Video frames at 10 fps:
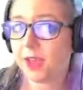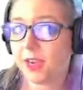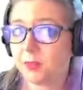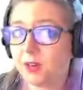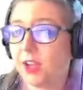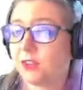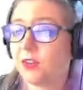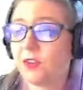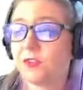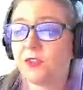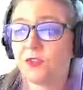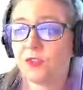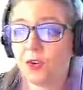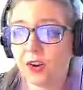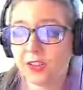atom would have
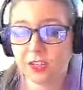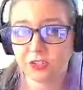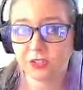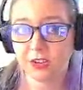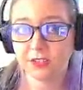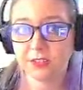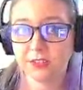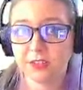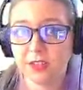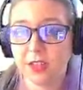4 electrons,